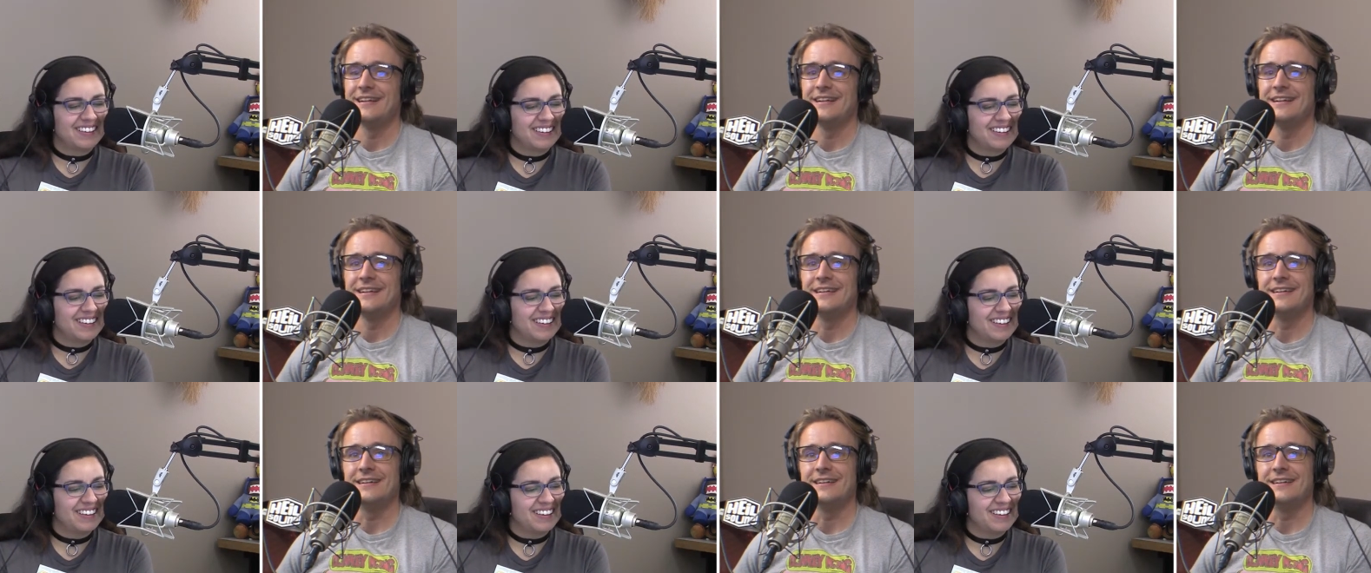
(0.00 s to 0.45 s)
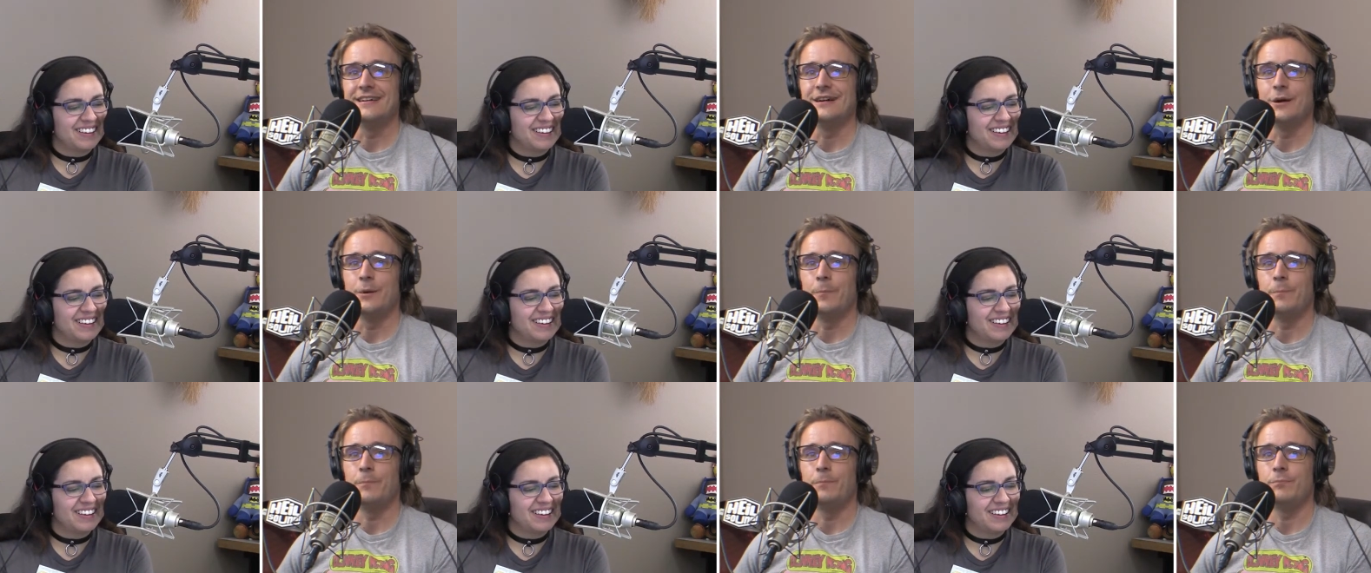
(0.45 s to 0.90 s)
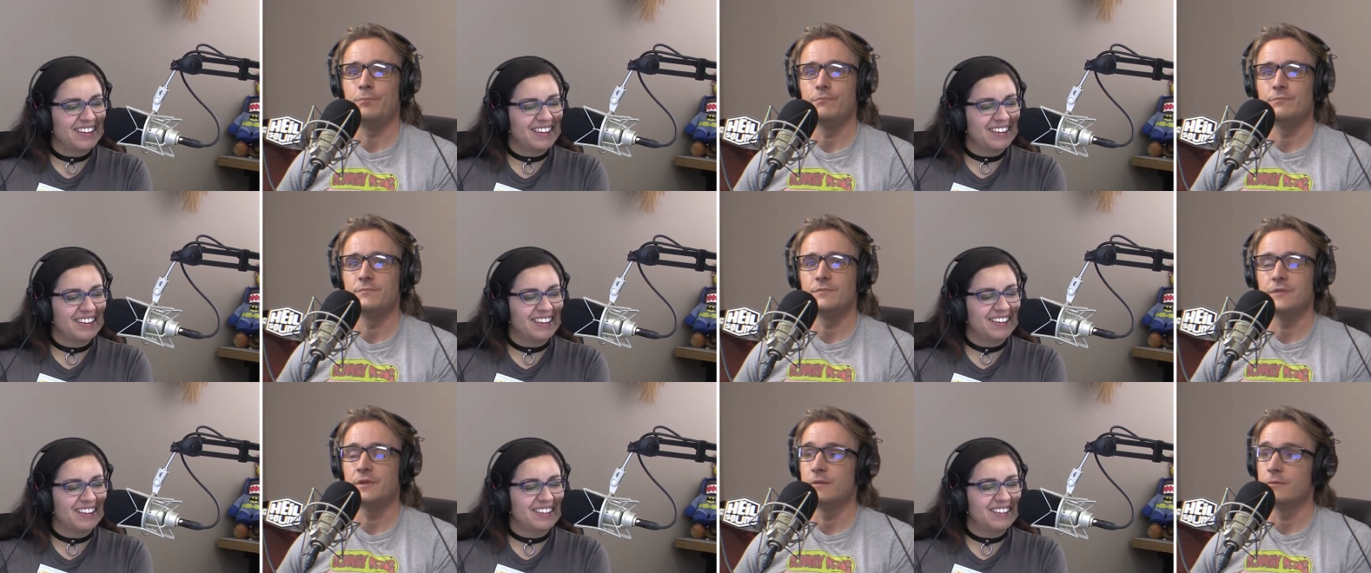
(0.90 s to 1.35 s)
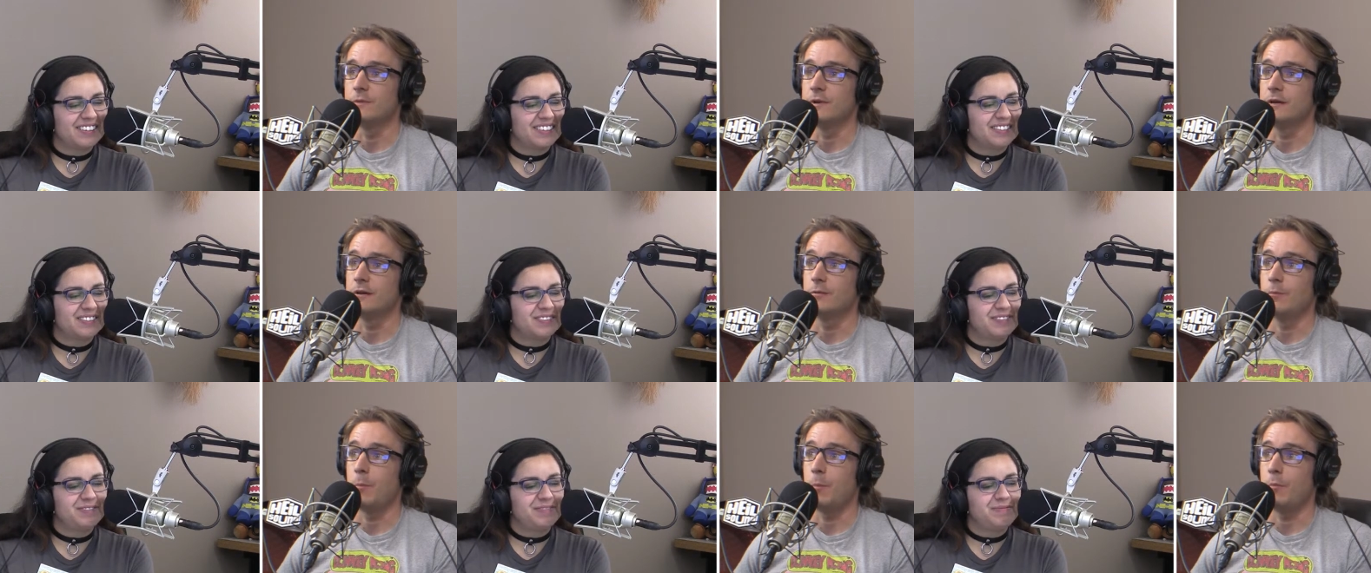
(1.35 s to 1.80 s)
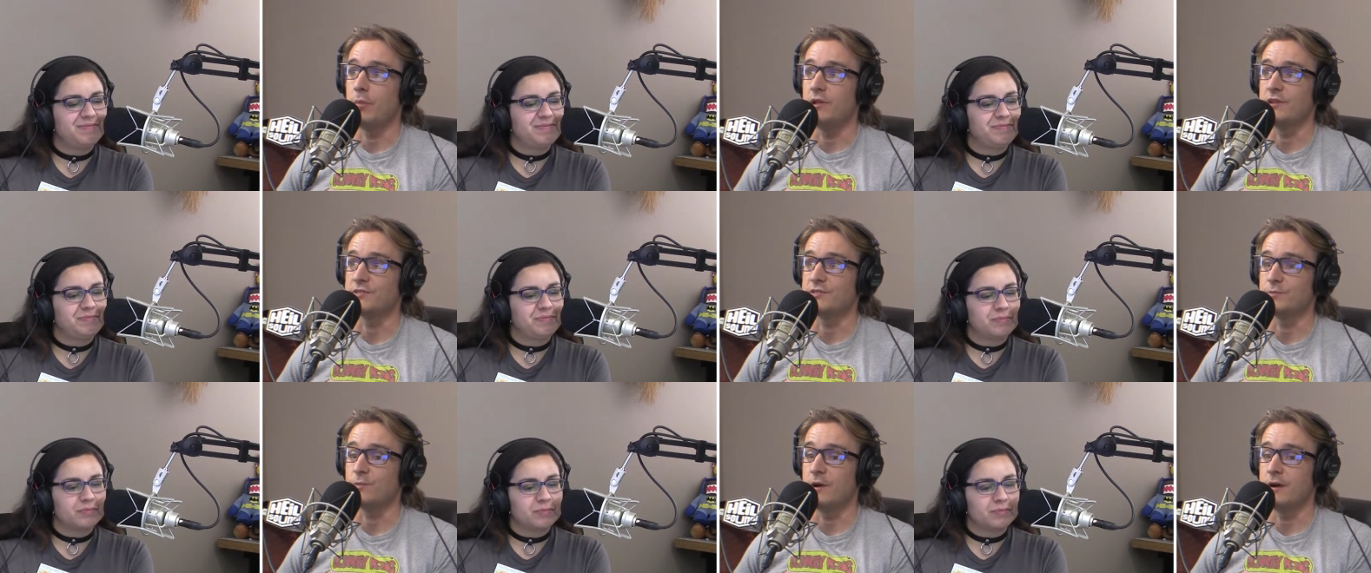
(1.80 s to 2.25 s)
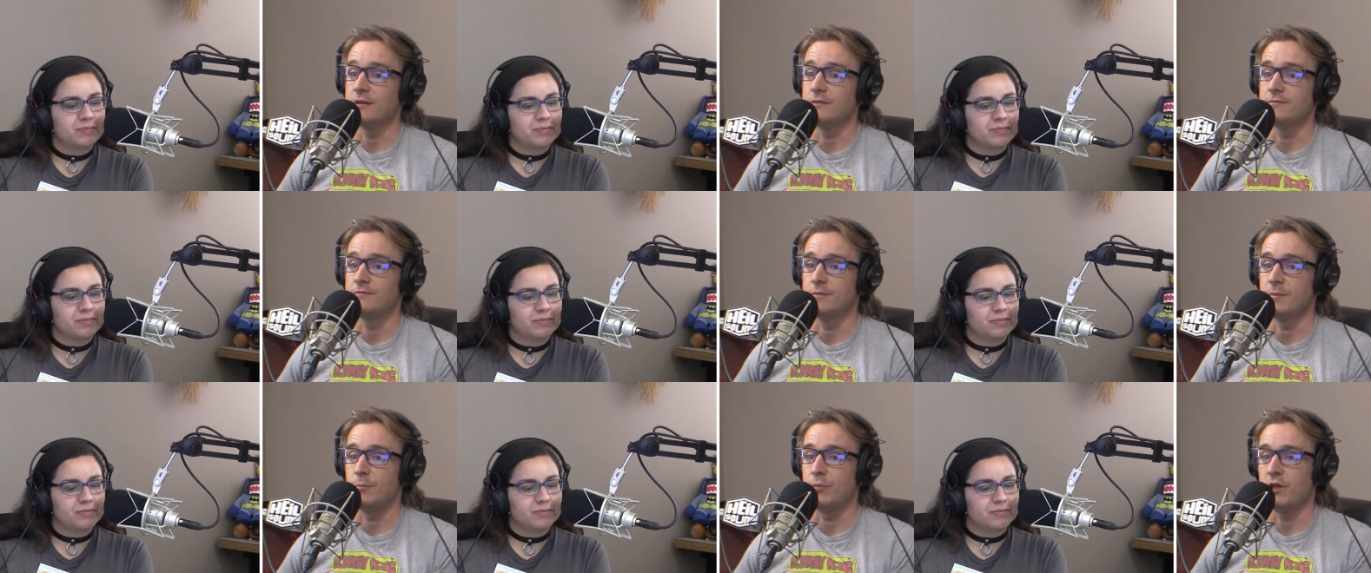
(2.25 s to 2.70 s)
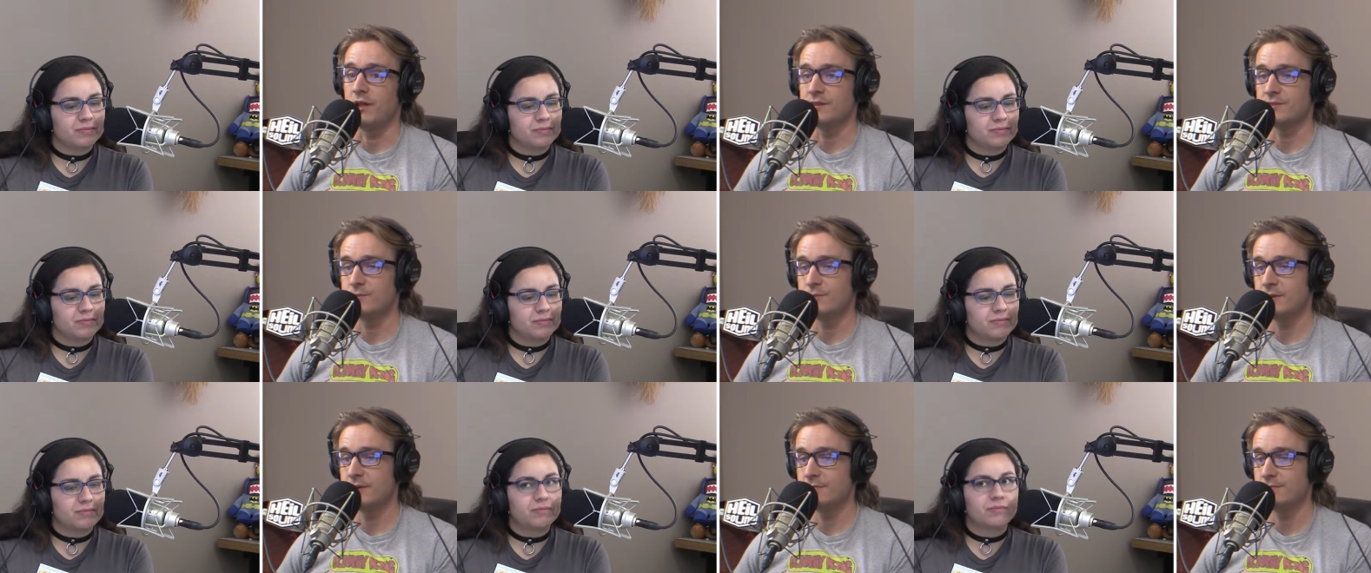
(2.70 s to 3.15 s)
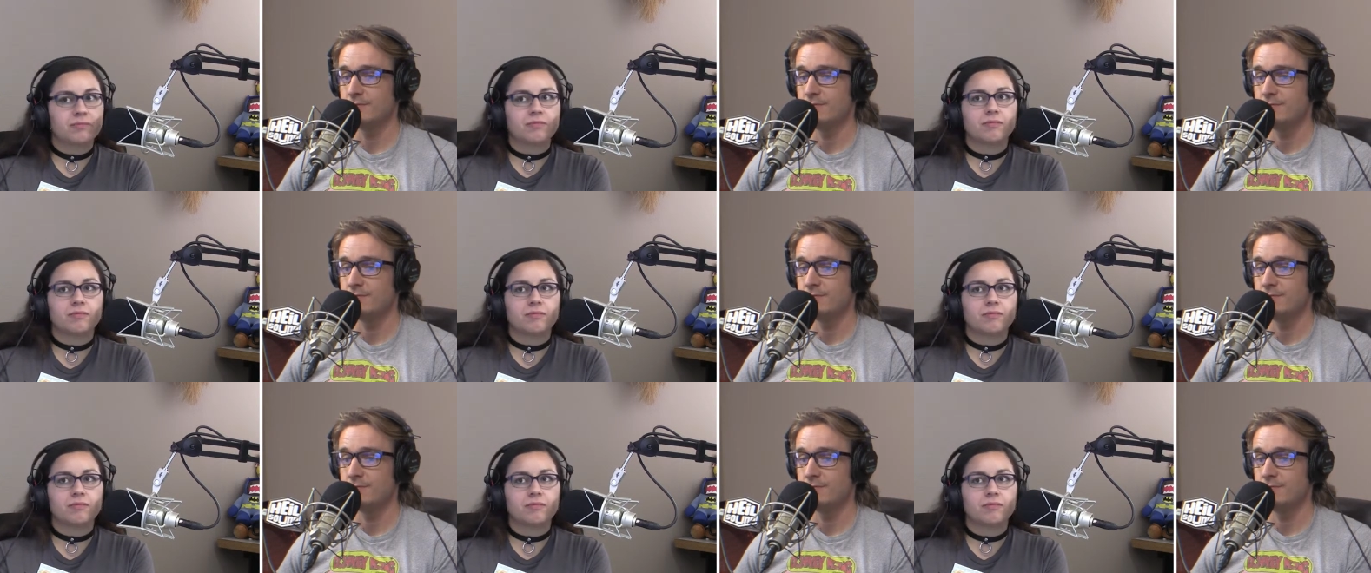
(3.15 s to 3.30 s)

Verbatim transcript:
Speaker 1: uh, well, plus one, plus one.